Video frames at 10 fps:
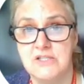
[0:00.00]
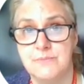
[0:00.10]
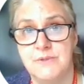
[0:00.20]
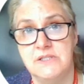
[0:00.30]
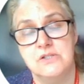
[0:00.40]

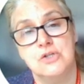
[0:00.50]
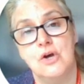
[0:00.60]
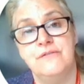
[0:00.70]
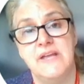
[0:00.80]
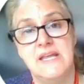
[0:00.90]
it would have
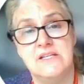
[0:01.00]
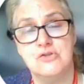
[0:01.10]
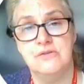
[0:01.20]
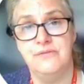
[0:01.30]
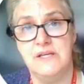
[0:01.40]

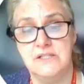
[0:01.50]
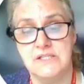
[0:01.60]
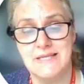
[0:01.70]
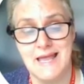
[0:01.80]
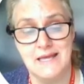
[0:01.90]
resulted in
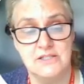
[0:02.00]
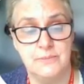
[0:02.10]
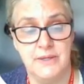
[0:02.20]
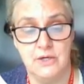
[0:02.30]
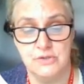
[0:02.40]

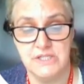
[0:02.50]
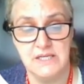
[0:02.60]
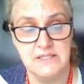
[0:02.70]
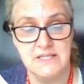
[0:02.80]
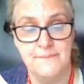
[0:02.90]
faster
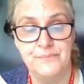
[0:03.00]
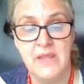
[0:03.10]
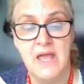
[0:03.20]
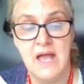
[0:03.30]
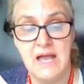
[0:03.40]

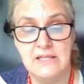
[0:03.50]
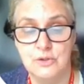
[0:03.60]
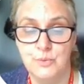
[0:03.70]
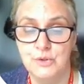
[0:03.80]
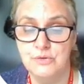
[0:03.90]
commencement
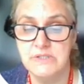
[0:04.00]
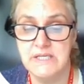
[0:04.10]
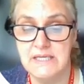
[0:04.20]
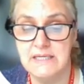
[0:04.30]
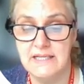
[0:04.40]
of
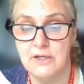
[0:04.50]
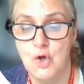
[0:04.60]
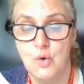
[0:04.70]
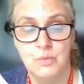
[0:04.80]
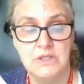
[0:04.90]

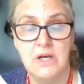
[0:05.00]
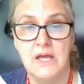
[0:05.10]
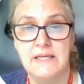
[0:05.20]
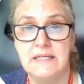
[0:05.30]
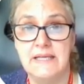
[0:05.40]
intravenous
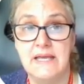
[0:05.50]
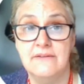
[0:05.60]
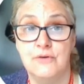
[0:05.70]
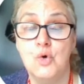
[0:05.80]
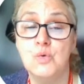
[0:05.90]

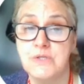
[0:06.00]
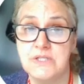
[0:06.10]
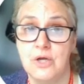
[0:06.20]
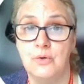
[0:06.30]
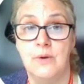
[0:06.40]
antibiotics,
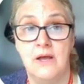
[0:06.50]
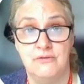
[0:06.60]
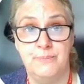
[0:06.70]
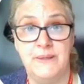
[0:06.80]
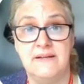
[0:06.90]
and
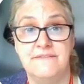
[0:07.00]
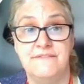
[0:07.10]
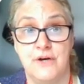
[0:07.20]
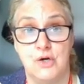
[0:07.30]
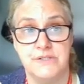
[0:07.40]
the wound
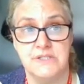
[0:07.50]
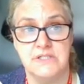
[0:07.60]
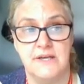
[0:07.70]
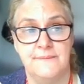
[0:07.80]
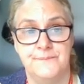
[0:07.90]
healing
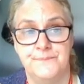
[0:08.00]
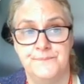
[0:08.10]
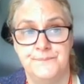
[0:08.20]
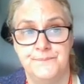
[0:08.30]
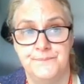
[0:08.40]
would
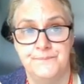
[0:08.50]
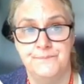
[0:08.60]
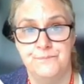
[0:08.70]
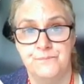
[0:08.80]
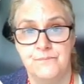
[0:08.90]
likely
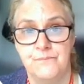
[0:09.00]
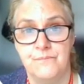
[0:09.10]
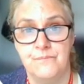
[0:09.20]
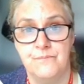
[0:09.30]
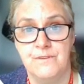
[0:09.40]
have
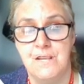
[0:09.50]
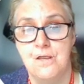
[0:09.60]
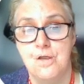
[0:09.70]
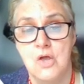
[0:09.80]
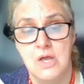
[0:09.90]
also
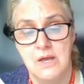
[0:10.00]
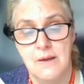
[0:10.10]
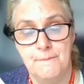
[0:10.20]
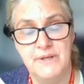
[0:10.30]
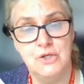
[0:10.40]
have been
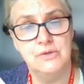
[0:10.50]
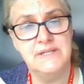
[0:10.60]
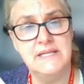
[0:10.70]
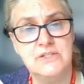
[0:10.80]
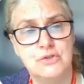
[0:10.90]

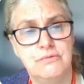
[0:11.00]
faster.